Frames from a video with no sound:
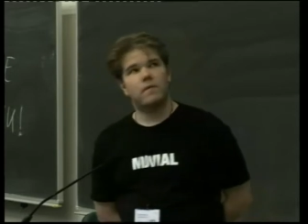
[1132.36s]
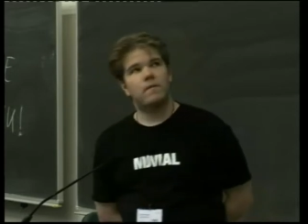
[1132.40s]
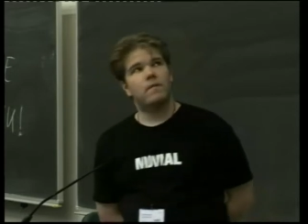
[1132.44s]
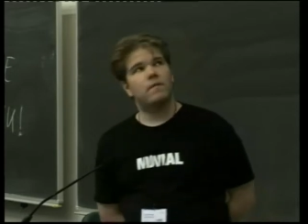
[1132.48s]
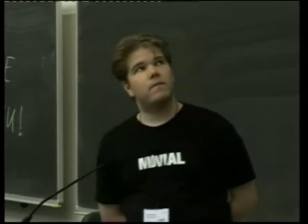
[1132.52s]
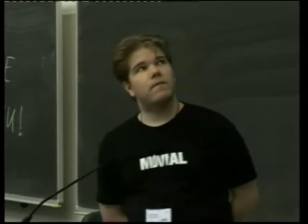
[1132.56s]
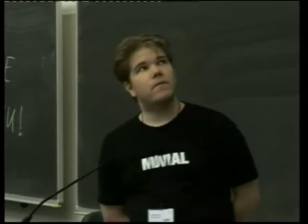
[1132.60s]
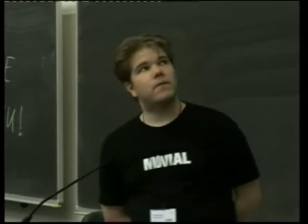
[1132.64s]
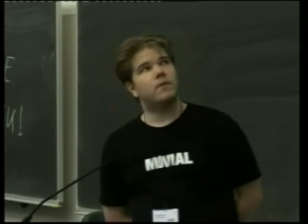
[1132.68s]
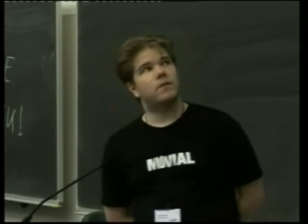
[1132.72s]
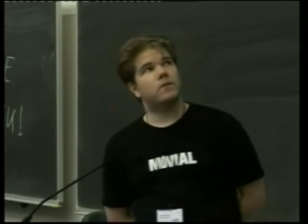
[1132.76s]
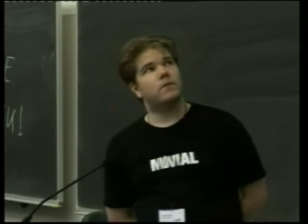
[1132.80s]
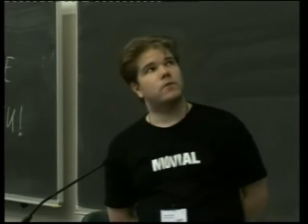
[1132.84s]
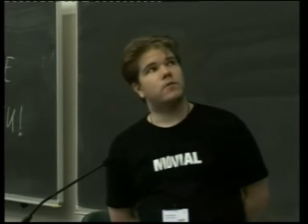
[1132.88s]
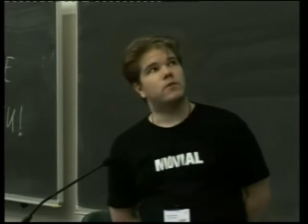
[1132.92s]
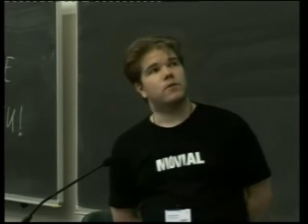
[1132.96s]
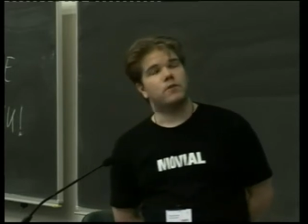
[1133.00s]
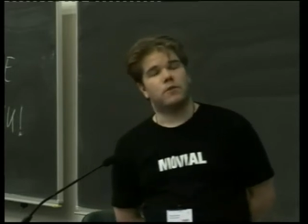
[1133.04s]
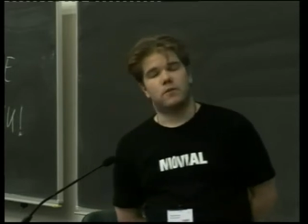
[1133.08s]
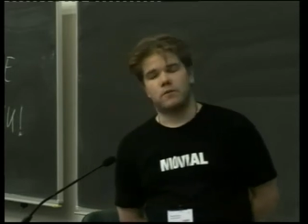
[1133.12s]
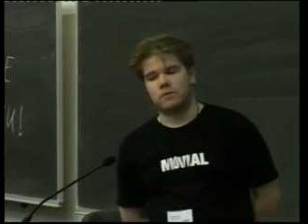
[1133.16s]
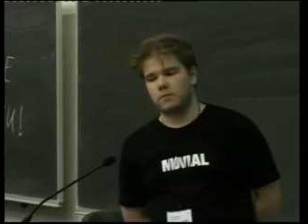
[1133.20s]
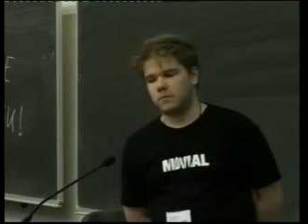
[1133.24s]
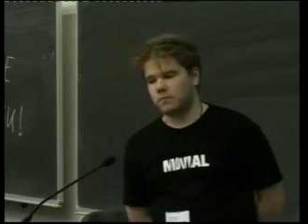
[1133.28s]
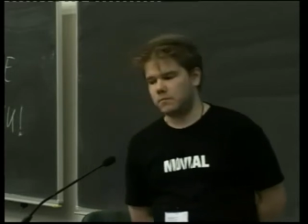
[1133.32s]

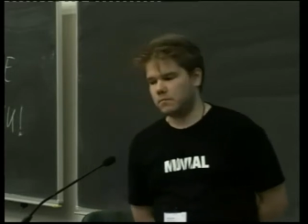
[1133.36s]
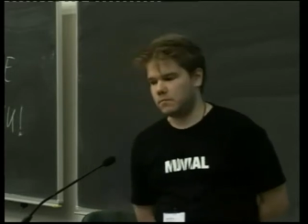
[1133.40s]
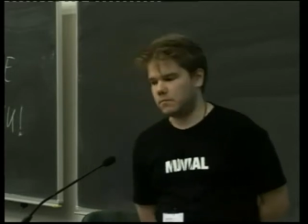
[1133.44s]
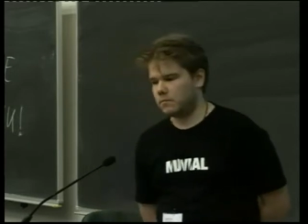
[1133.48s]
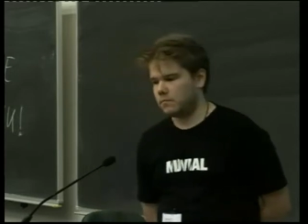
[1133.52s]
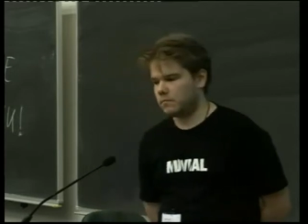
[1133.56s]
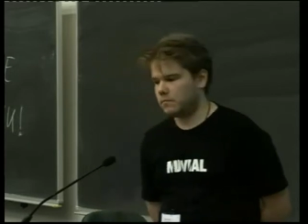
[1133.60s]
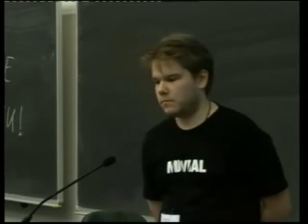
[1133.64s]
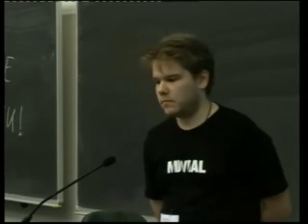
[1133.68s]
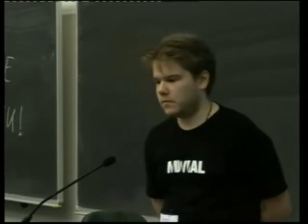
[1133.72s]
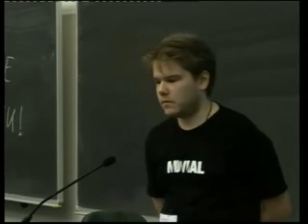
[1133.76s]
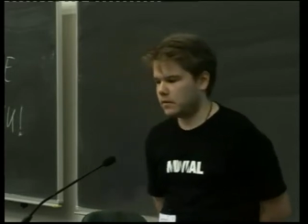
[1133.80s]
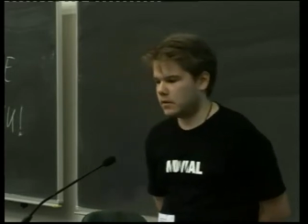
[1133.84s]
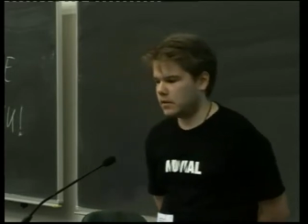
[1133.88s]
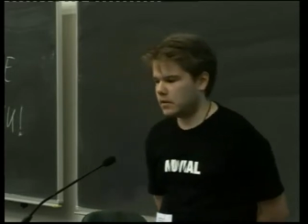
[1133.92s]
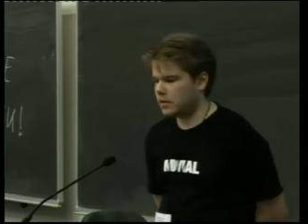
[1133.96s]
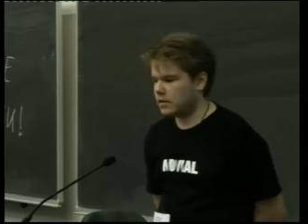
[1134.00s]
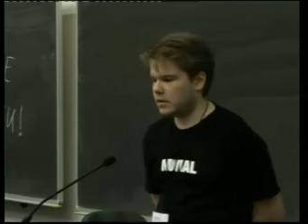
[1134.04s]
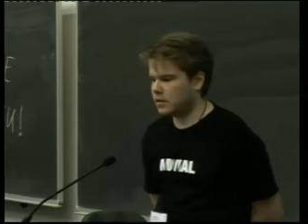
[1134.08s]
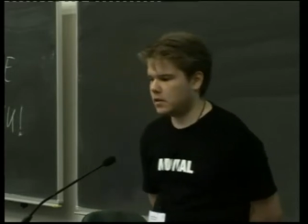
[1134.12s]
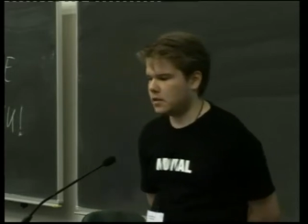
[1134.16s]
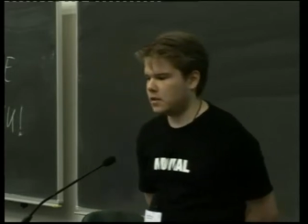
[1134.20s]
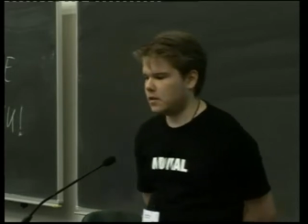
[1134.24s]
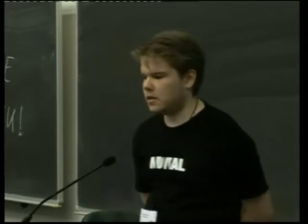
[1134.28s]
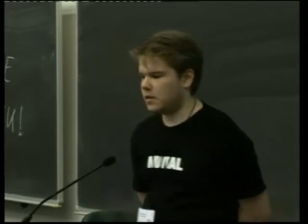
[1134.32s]
future.
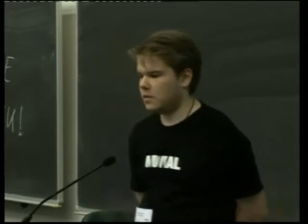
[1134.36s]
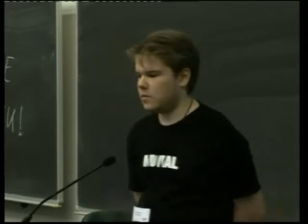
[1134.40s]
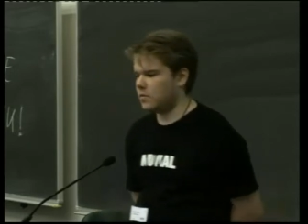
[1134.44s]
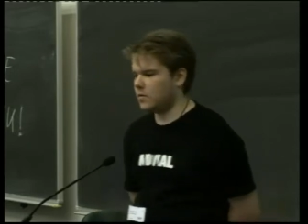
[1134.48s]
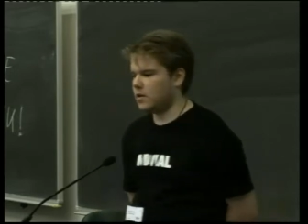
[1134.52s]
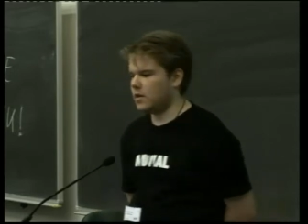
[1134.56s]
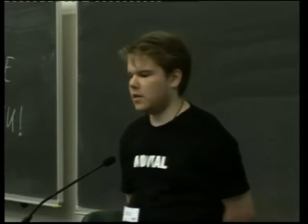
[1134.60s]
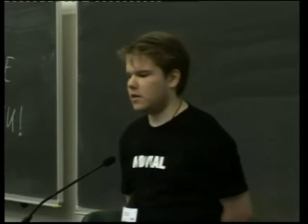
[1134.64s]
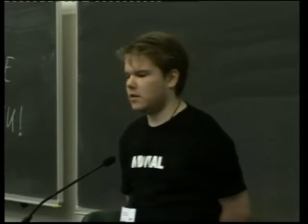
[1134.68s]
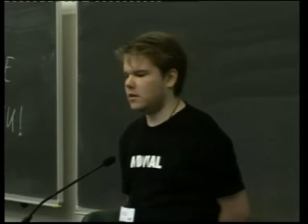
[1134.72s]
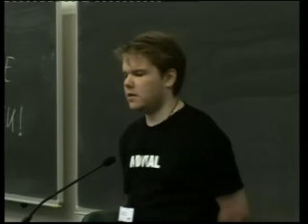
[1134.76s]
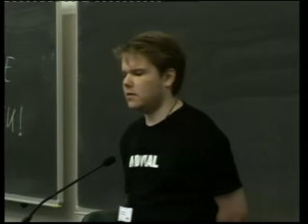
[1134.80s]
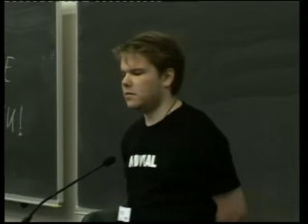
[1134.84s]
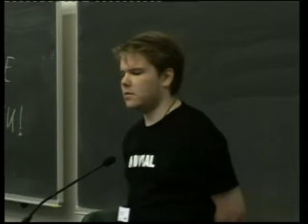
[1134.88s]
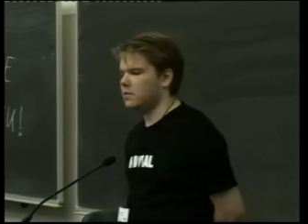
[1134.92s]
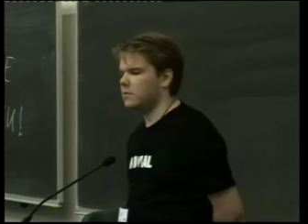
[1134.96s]
We are,